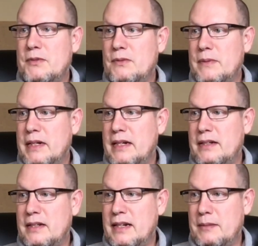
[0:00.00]
before we
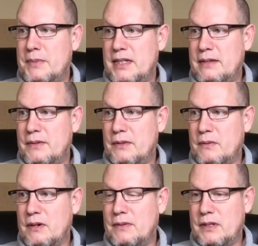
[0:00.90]
get busy with the
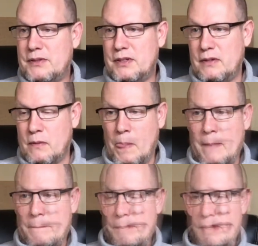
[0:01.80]
workflow. So
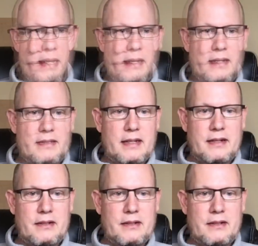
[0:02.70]
hang on a second.